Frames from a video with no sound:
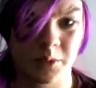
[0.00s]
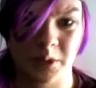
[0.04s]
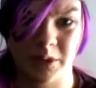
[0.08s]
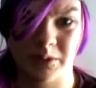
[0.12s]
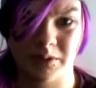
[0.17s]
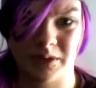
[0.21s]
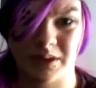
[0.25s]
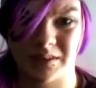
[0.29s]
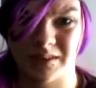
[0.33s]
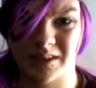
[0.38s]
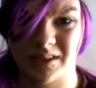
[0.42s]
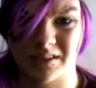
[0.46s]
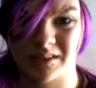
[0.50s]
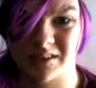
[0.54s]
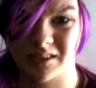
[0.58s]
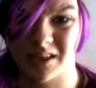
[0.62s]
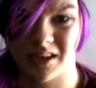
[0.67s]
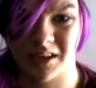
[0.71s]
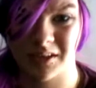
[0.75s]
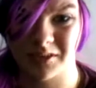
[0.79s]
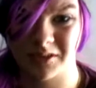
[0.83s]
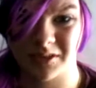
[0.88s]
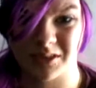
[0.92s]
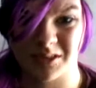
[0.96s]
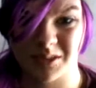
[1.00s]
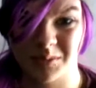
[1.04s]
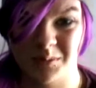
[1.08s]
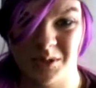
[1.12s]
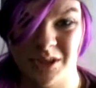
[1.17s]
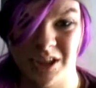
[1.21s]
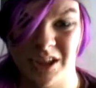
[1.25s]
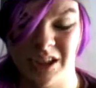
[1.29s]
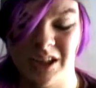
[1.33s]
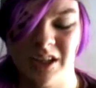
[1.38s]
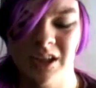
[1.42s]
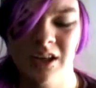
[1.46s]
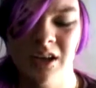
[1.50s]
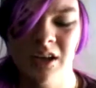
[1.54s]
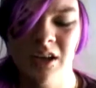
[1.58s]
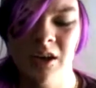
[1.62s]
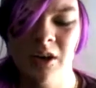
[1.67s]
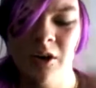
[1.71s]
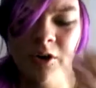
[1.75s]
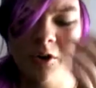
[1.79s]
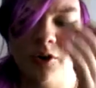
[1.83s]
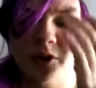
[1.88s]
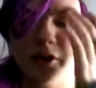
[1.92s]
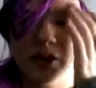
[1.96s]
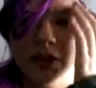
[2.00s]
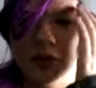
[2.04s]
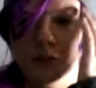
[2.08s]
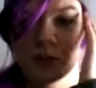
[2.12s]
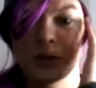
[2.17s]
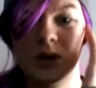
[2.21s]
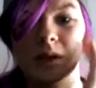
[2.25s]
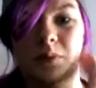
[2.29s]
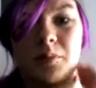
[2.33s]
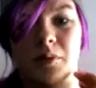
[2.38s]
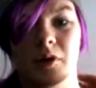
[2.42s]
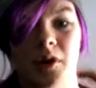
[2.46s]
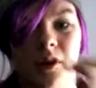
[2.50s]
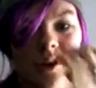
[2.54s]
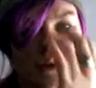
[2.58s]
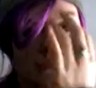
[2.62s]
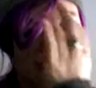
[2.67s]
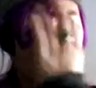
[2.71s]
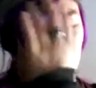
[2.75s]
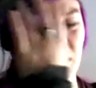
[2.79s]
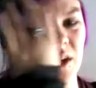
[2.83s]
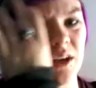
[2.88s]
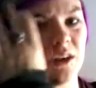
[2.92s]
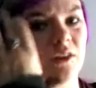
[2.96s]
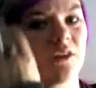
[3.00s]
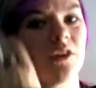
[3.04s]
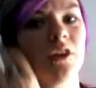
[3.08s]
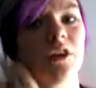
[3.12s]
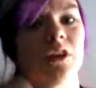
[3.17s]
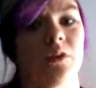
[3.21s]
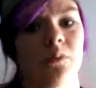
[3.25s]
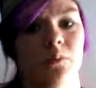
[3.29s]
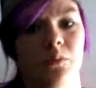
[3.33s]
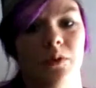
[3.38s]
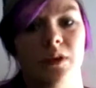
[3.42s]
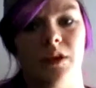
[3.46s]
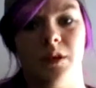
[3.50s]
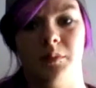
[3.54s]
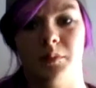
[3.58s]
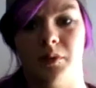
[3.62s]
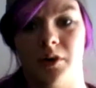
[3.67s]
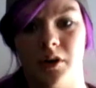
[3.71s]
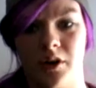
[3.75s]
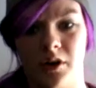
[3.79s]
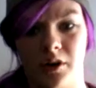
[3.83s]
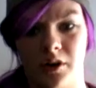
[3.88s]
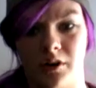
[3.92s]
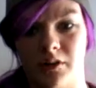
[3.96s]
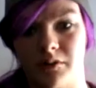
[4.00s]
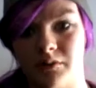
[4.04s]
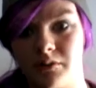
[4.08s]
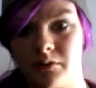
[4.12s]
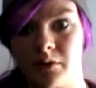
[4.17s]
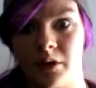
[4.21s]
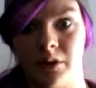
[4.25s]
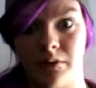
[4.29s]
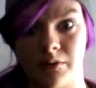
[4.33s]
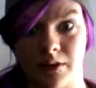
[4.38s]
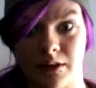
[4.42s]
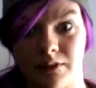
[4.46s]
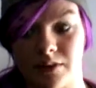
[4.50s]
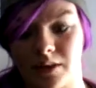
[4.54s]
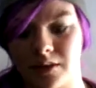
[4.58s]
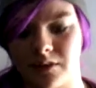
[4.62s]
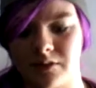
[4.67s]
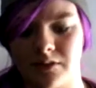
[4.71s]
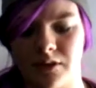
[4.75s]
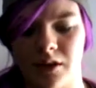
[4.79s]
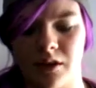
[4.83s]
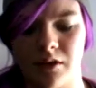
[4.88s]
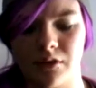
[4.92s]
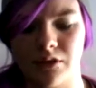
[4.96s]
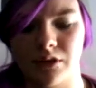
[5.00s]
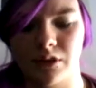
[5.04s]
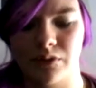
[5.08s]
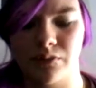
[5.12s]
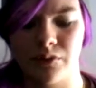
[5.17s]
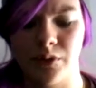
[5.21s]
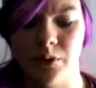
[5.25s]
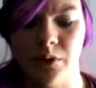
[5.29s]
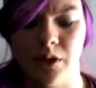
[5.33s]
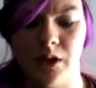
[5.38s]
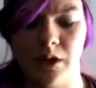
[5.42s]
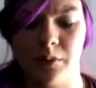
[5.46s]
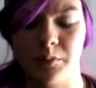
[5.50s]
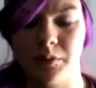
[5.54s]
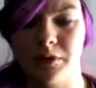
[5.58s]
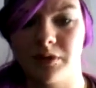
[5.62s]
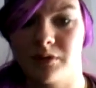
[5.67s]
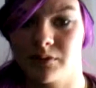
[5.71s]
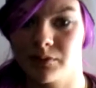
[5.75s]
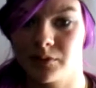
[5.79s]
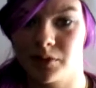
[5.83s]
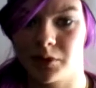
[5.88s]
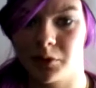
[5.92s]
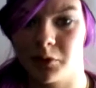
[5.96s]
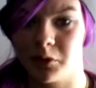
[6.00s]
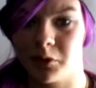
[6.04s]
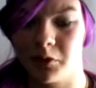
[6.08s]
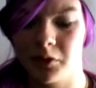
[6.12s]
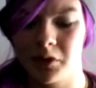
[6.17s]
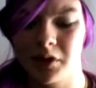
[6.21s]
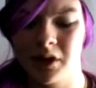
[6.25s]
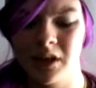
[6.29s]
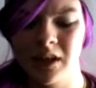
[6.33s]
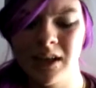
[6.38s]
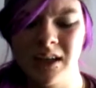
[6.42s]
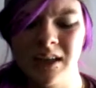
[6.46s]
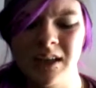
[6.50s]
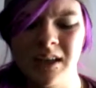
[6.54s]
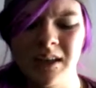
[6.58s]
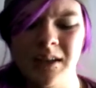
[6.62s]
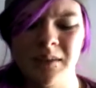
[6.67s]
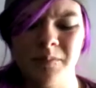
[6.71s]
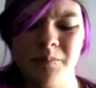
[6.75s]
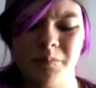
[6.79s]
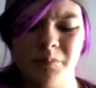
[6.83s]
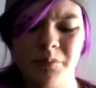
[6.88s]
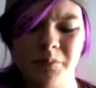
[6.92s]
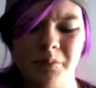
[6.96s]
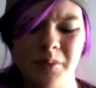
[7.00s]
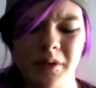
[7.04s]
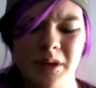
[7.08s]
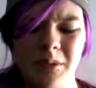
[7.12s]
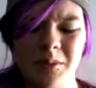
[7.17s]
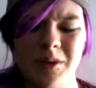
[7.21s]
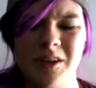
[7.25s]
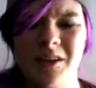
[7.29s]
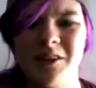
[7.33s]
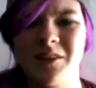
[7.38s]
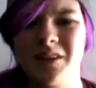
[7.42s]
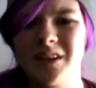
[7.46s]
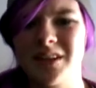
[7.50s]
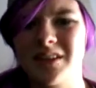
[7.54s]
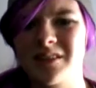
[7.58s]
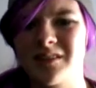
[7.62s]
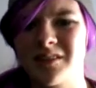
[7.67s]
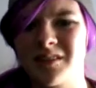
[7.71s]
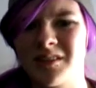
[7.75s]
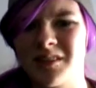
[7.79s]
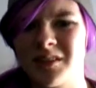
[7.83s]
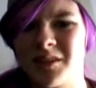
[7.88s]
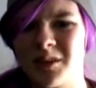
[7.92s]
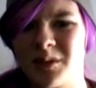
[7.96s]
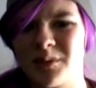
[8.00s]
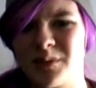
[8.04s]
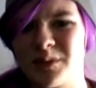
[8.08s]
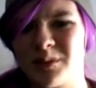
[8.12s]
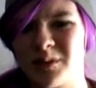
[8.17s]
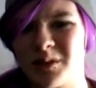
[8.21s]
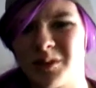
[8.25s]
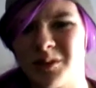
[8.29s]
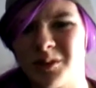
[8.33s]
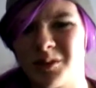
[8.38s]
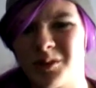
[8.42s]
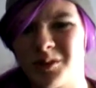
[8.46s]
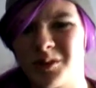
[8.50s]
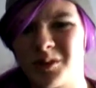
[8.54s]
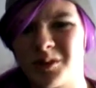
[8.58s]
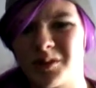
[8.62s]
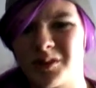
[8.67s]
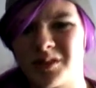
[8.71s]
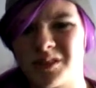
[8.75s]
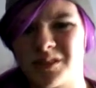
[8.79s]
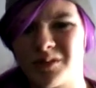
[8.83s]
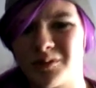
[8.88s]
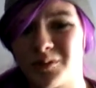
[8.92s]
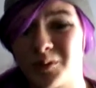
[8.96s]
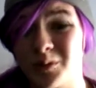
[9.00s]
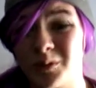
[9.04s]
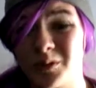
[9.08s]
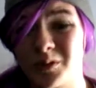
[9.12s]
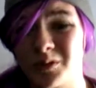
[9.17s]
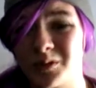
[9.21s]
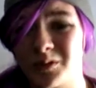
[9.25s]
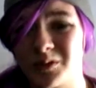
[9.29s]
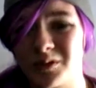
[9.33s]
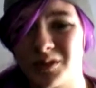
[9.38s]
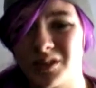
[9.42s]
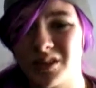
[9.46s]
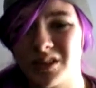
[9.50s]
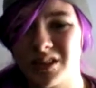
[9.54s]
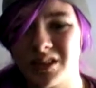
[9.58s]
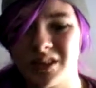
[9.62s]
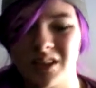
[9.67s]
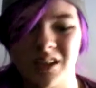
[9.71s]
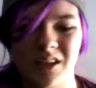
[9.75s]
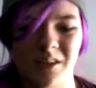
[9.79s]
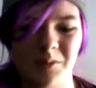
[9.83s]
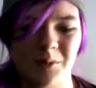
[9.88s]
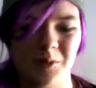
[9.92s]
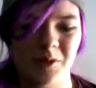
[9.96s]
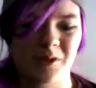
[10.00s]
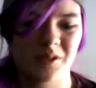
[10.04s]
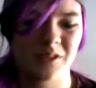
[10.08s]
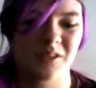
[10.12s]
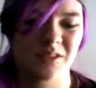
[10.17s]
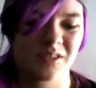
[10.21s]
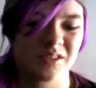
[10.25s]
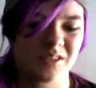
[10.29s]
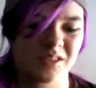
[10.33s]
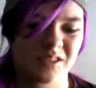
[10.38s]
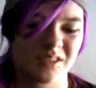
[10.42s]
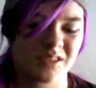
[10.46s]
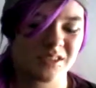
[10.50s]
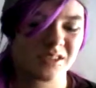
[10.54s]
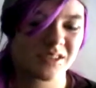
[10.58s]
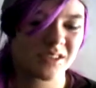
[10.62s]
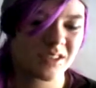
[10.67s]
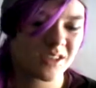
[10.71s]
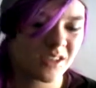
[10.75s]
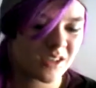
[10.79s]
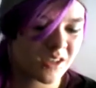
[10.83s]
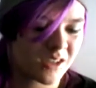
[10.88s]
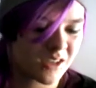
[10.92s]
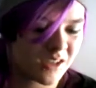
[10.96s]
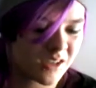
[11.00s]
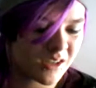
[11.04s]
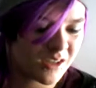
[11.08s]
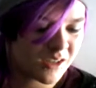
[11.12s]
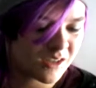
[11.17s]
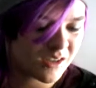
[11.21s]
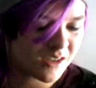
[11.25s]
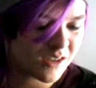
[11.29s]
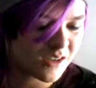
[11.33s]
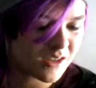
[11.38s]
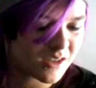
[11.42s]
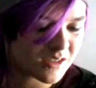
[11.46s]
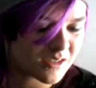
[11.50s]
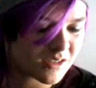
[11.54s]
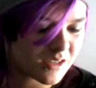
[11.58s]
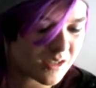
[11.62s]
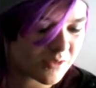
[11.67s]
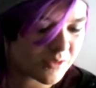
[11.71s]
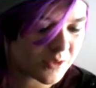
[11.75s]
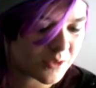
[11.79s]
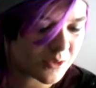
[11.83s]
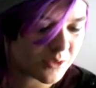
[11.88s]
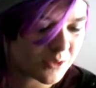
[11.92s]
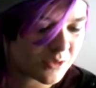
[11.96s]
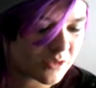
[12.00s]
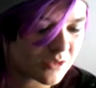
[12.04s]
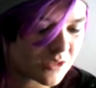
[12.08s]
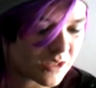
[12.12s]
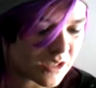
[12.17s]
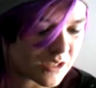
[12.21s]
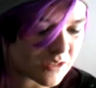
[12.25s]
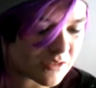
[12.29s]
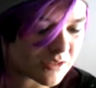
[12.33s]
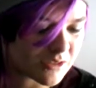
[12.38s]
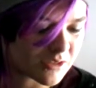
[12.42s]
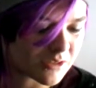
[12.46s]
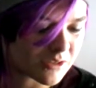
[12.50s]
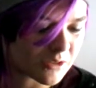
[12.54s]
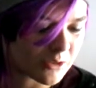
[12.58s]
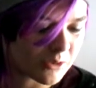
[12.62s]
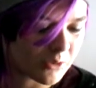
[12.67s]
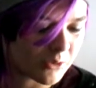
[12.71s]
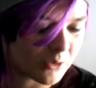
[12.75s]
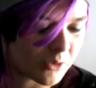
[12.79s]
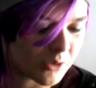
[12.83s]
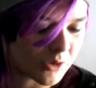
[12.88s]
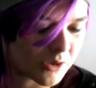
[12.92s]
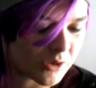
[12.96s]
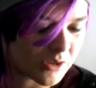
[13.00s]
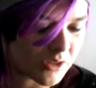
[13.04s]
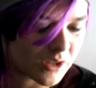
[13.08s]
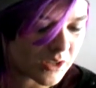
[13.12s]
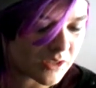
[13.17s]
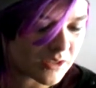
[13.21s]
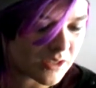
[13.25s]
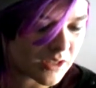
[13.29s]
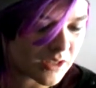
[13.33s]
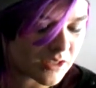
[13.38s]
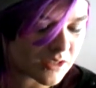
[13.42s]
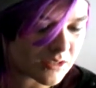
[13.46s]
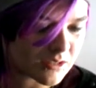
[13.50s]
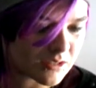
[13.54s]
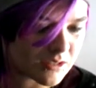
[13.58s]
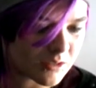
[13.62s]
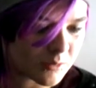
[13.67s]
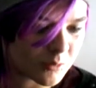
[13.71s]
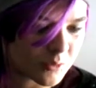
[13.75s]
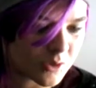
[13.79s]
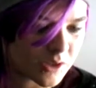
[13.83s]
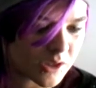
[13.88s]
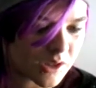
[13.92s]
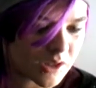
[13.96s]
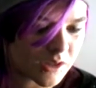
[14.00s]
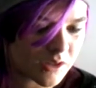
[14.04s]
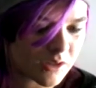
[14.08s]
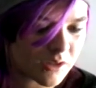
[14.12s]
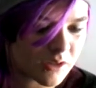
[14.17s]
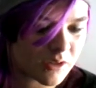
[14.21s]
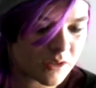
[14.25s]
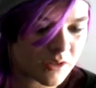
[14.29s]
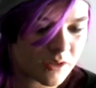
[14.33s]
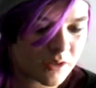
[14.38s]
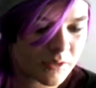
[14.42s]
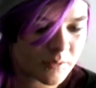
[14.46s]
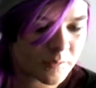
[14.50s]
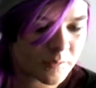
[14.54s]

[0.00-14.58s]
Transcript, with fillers: twenty-five thousand dollars or some shit, or you can win a part of or you can win a part of twenty-five thousand dollars if you get a piece of real gold. But I mean, how are kids gonna know if it's real gold or just fool's gold? I mean, and just unless they have a gold tester or they take it somewhere.